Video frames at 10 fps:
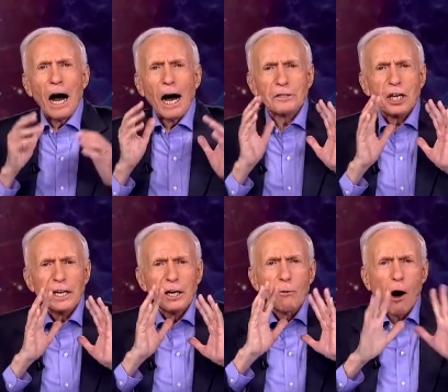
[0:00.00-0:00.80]
I'll
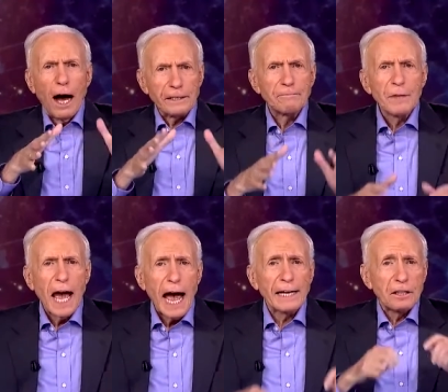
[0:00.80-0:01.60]
tell you what,
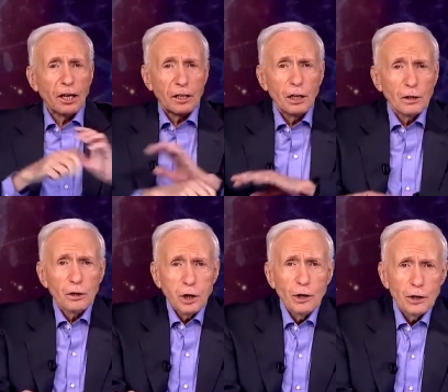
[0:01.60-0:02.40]
at the
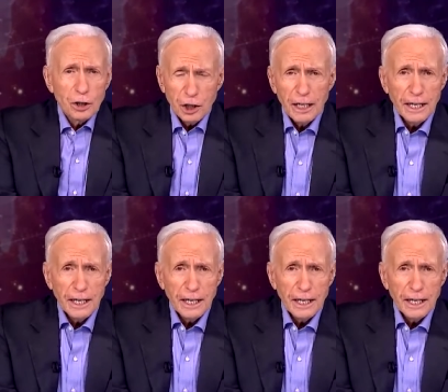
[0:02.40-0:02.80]
conclusion